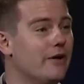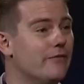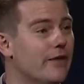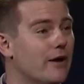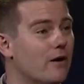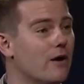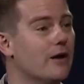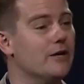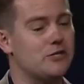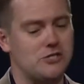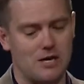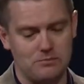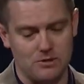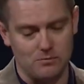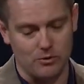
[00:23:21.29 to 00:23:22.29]
that are
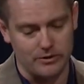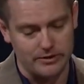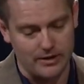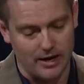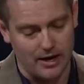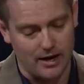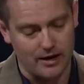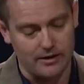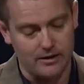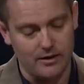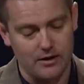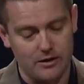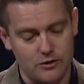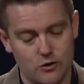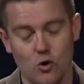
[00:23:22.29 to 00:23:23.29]
unacceptable to God,
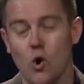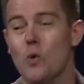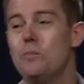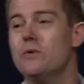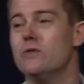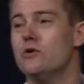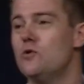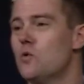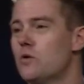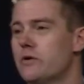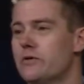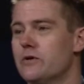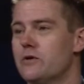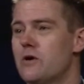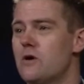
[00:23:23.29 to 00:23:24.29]
you open the door to
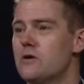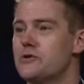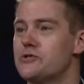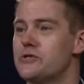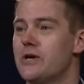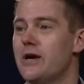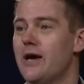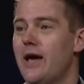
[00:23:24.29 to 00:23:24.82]
the curse.